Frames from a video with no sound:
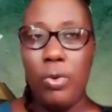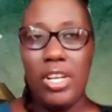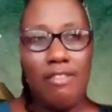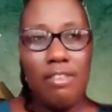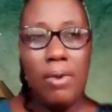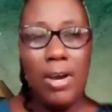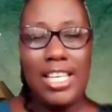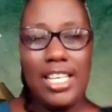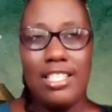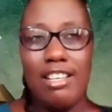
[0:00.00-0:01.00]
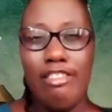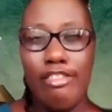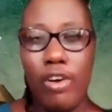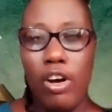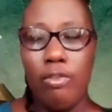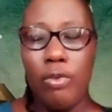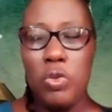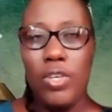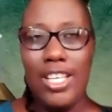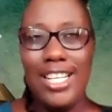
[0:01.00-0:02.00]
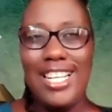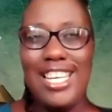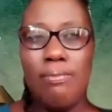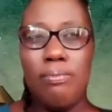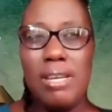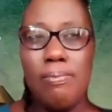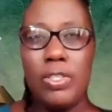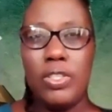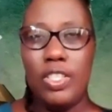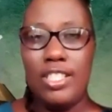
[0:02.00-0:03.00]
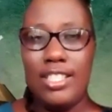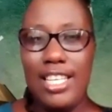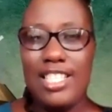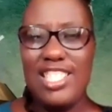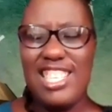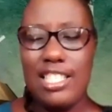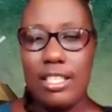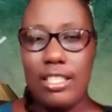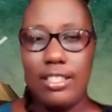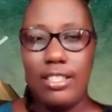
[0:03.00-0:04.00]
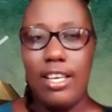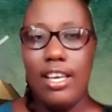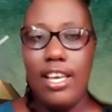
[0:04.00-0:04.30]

when everybody is involved, when you can lead people to see Jesus,